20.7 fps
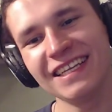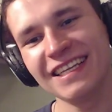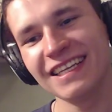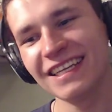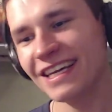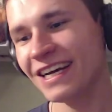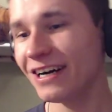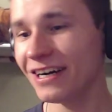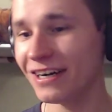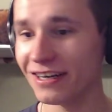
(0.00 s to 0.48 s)

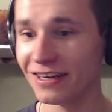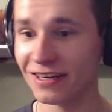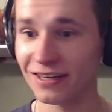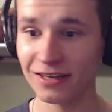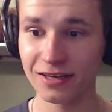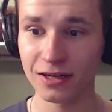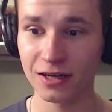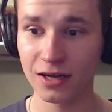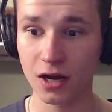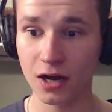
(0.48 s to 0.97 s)
Oh,
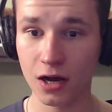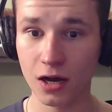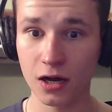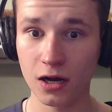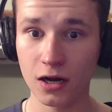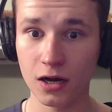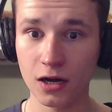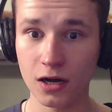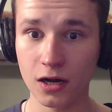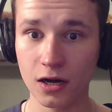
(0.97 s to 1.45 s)

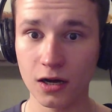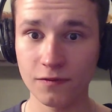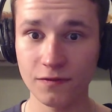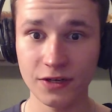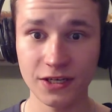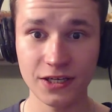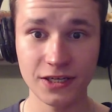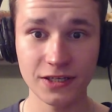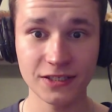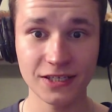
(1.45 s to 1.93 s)

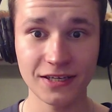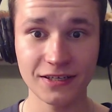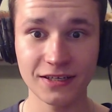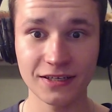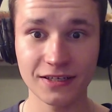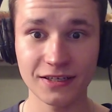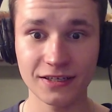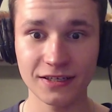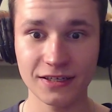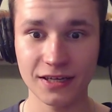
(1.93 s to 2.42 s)
video is ended,
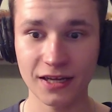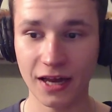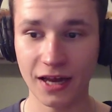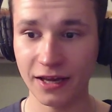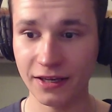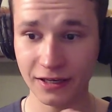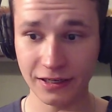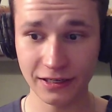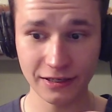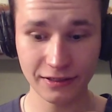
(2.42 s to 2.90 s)
and
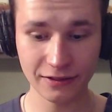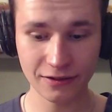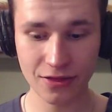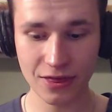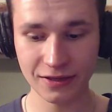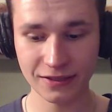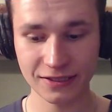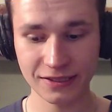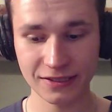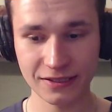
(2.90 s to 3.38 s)
I clicked
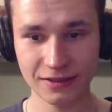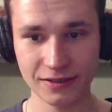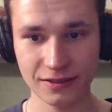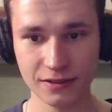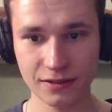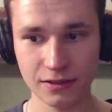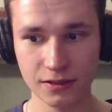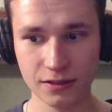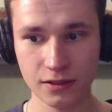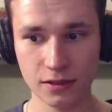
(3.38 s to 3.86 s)
this.
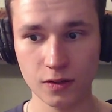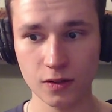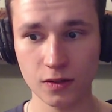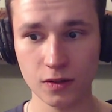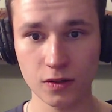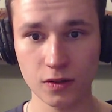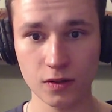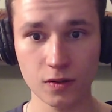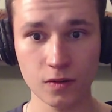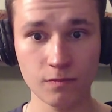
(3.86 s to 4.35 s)

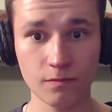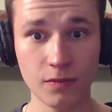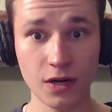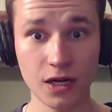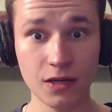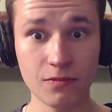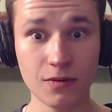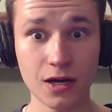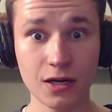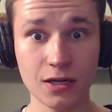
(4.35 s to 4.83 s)
Bye
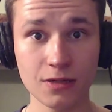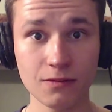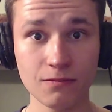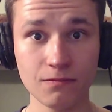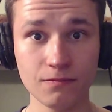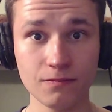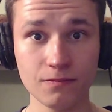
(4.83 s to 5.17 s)
bye.